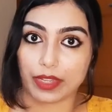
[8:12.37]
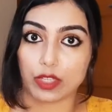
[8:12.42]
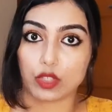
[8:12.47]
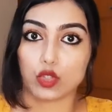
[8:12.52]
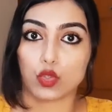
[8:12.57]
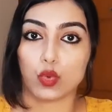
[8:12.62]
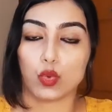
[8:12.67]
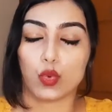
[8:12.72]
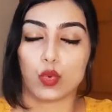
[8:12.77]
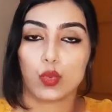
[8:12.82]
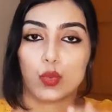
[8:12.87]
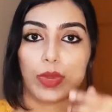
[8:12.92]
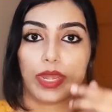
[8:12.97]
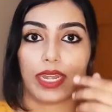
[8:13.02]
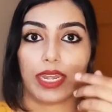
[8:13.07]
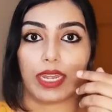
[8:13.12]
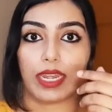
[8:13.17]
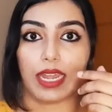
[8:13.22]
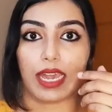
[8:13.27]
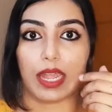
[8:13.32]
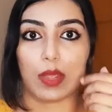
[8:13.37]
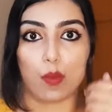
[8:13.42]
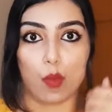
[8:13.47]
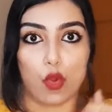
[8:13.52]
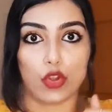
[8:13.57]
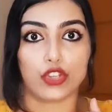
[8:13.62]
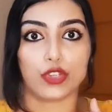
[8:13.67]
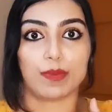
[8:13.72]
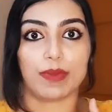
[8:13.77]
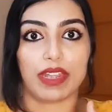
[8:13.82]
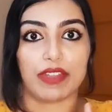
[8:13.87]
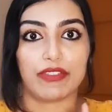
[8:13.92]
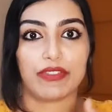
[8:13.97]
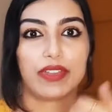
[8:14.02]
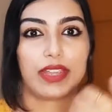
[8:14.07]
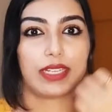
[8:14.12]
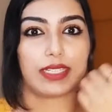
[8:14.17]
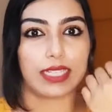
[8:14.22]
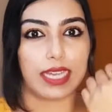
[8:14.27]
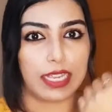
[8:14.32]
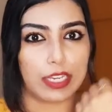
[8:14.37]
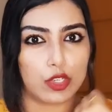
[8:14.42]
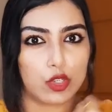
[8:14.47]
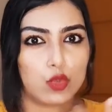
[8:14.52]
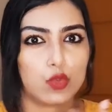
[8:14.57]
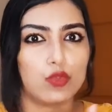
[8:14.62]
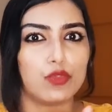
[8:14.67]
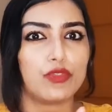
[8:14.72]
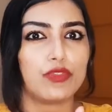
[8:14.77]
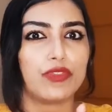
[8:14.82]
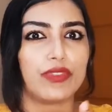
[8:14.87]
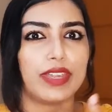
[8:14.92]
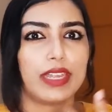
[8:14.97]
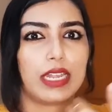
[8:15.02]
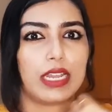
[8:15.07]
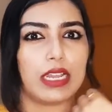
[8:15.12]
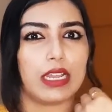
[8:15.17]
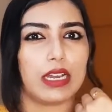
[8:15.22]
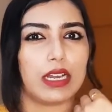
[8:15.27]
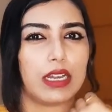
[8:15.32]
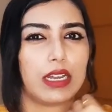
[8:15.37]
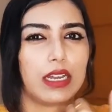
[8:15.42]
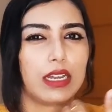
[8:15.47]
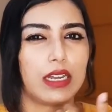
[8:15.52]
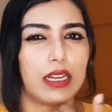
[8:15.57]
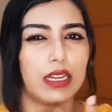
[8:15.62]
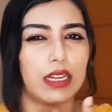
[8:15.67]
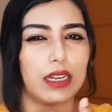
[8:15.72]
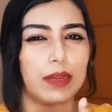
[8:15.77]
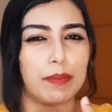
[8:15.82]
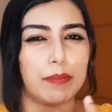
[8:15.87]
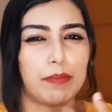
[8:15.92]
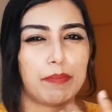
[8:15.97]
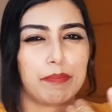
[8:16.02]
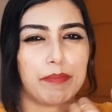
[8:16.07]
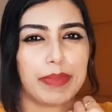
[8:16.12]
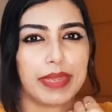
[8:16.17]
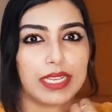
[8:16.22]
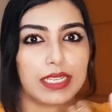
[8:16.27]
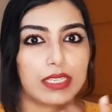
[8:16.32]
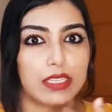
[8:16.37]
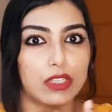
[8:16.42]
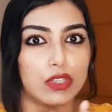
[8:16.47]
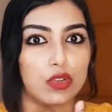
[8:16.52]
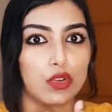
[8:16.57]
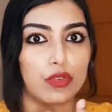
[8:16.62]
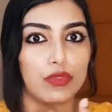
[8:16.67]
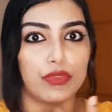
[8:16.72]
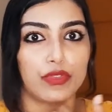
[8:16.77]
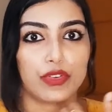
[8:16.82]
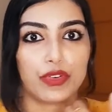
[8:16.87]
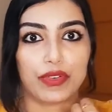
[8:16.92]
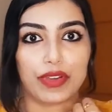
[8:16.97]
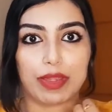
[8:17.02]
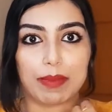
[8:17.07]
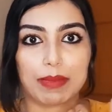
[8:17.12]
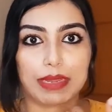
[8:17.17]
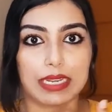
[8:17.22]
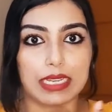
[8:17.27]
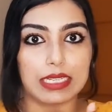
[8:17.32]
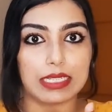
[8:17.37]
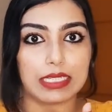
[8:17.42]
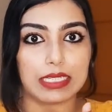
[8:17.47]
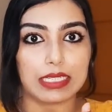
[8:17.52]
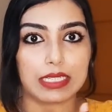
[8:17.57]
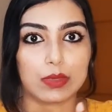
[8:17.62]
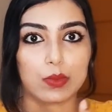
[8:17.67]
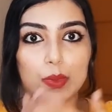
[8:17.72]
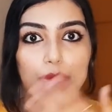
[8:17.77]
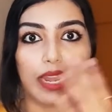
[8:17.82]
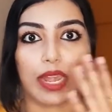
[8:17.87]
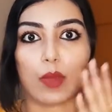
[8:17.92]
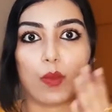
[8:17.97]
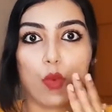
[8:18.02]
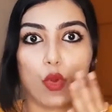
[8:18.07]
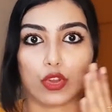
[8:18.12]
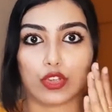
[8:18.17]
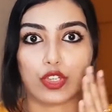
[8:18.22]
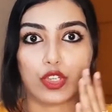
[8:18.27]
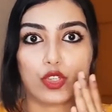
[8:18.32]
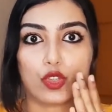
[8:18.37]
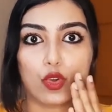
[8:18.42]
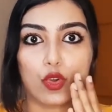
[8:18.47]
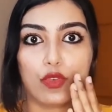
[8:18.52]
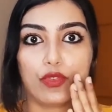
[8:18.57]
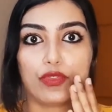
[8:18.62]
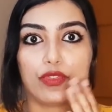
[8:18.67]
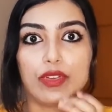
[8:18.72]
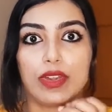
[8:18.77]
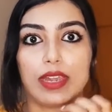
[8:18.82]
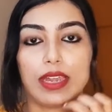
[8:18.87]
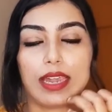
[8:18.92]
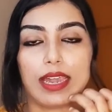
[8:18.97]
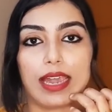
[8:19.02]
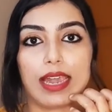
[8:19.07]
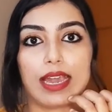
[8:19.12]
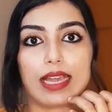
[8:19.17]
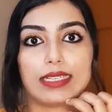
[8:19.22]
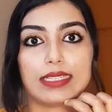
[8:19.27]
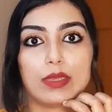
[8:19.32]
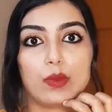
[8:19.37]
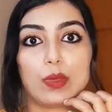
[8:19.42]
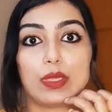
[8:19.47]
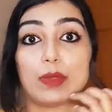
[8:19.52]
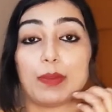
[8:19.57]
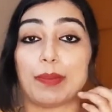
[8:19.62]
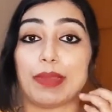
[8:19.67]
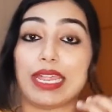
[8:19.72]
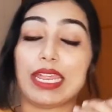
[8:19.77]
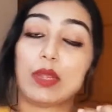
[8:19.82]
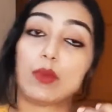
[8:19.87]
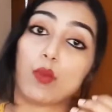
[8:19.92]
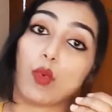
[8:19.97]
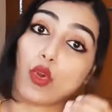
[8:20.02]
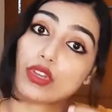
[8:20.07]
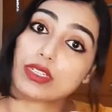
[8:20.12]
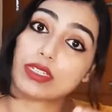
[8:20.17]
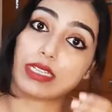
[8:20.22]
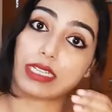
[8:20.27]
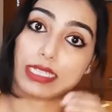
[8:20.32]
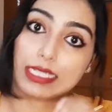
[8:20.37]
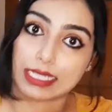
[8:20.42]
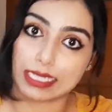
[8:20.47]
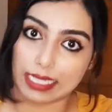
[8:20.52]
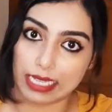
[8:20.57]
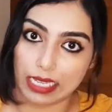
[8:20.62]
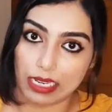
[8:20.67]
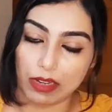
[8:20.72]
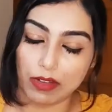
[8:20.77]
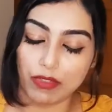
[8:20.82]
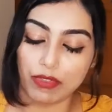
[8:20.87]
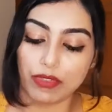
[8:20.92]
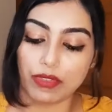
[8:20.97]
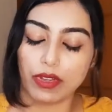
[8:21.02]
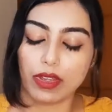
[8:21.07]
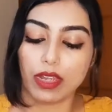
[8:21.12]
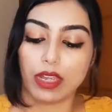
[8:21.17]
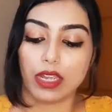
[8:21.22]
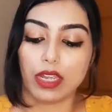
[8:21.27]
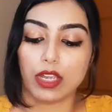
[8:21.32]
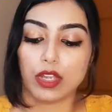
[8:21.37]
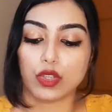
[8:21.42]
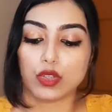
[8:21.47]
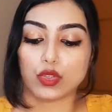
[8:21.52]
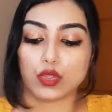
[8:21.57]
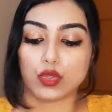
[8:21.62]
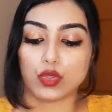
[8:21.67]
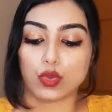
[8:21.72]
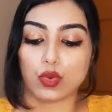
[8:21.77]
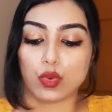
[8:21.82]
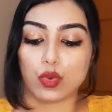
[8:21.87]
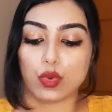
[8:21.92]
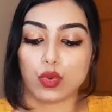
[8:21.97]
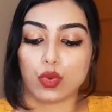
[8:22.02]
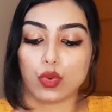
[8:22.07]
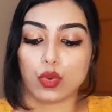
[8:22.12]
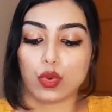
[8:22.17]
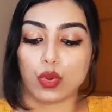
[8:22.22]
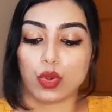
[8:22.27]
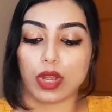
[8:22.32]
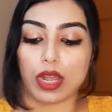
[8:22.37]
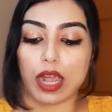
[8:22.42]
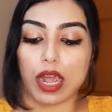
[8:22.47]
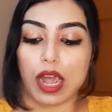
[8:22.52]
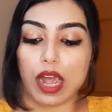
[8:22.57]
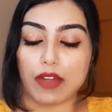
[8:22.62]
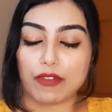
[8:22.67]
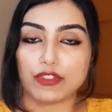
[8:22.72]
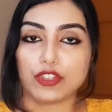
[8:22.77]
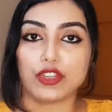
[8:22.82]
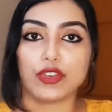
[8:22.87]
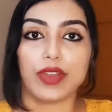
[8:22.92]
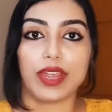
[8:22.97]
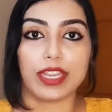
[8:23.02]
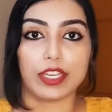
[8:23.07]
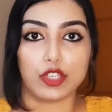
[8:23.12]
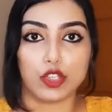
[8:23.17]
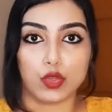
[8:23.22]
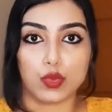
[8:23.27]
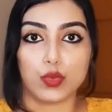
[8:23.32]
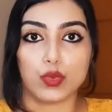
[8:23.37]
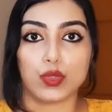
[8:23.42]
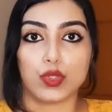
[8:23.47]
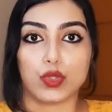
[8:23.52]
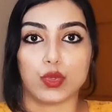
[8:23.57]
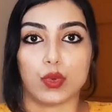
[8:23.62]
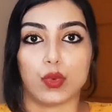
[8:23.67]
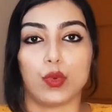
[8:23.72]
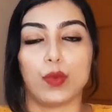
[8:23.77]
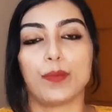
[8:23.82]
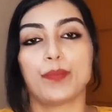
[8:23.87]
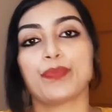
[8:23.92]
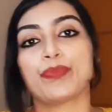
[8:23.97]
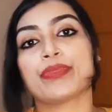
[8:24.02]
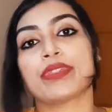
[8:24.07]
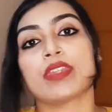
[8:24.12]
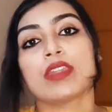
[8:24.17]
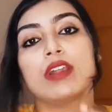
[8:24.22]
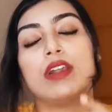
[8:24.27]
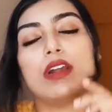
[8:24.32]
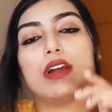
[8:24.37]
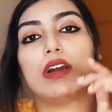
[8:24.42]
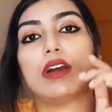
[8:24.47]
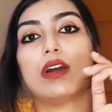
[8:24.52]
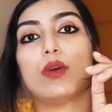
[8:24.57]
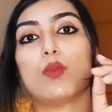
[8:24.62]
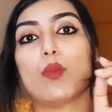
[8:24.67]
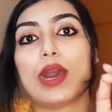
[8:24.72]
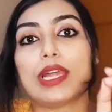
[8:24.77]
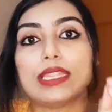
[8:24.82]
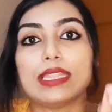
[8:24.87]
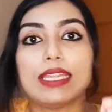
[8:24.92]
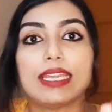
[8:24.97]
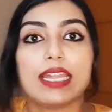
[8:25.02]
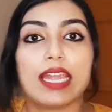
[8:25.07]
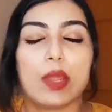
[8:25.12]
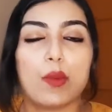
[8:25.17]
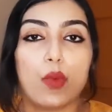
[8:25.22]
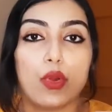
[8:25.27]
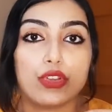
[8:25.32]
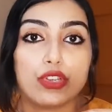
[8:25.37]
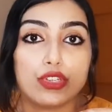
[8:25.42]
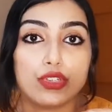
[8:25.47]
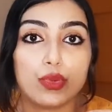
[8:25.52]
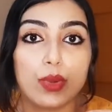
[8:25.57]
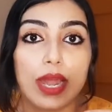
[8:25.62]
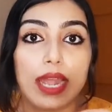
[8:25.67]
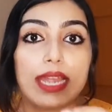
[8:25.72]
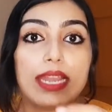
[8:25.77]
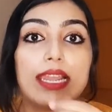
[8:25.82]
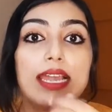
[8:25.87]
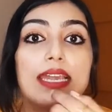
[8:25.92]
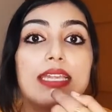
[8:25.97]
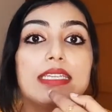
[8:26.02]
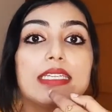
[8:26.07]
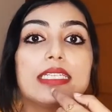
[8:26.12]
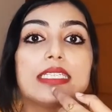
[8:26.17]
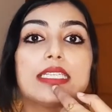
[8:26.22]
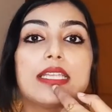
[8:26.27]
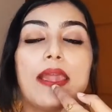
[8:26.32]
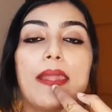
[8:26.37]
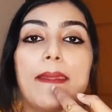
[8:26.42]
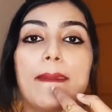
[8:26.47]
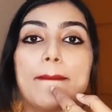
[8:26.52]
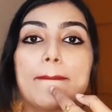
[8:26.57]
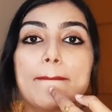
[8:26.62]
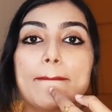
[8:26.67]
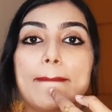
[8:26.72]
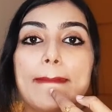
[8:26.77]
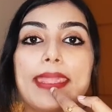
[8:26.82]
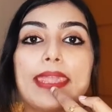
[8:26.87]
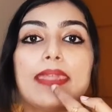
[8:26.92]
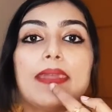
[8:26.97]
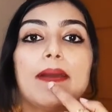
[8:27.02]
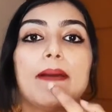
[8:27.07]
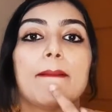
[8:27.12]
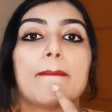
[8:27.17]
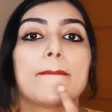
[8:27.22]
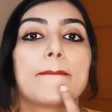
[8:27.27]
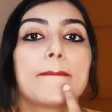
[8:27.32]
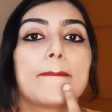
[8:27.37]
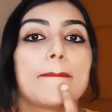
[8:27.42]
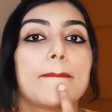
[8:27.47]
So when I wash my face, I do feel a bit of creaminess when I wash it off, as in with plain water itself. So after I do so, one thing I wanted to highlight is here,